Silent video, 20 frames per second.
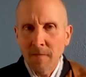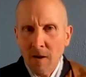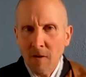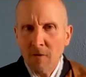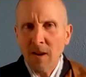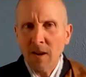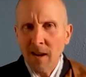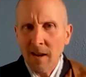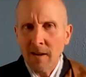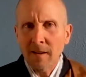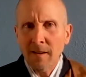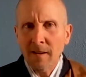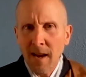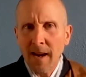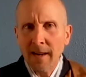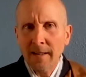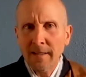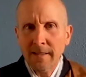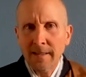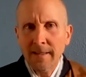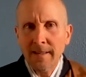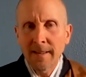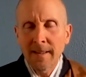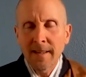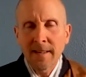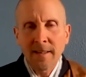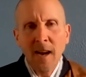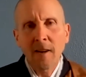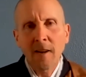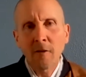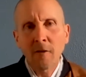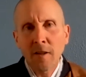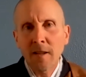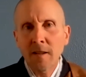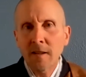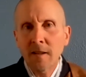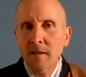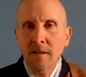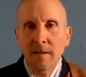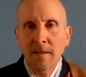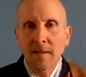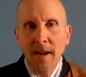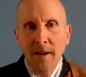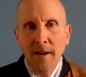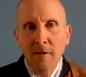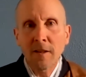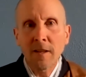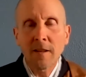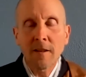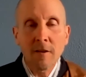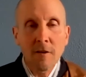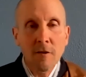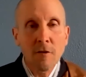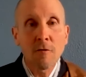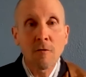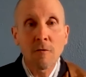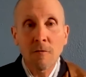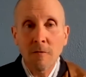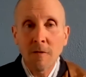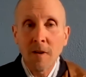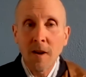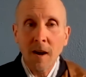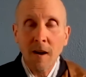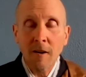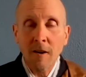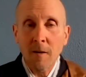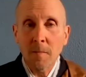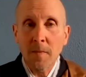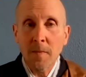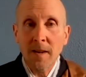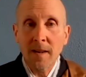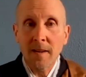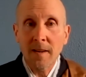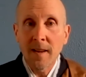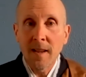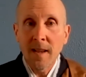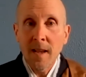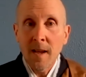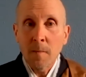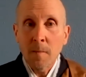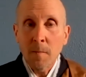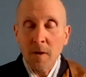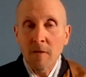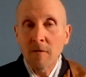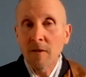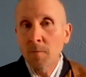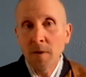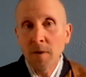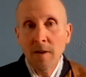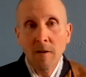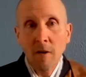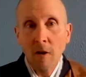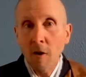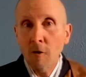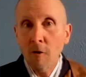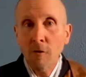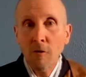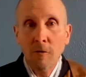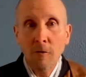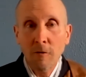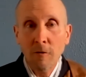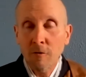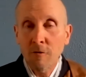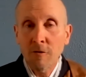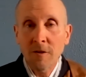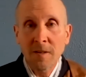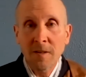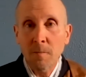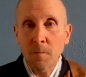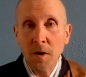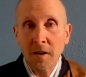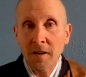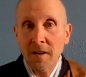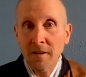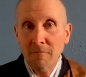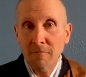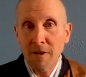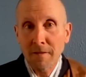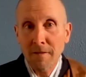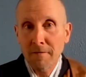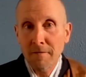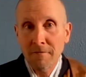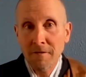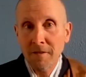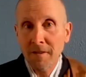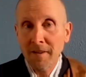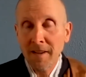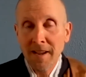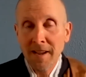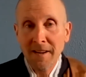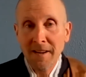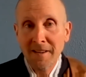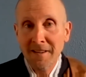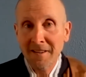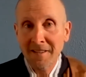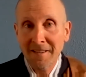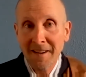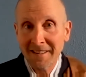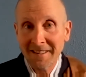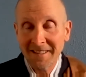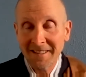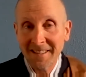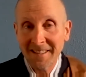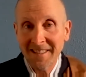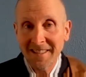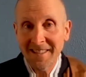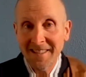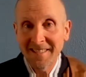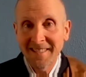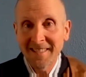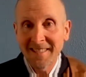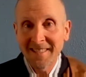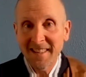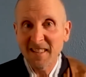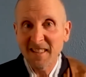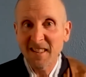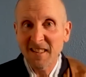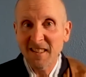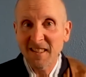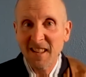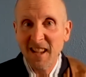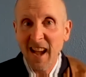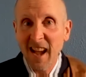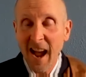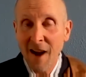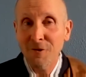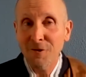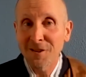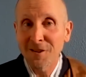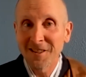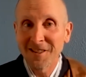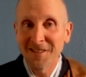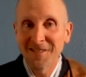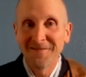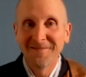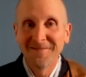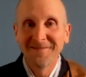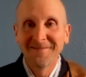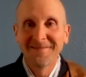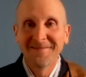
Okay, actually, not only you are admitted, but you can bring your whole horse and buggy right through the gate here, actually, into the house.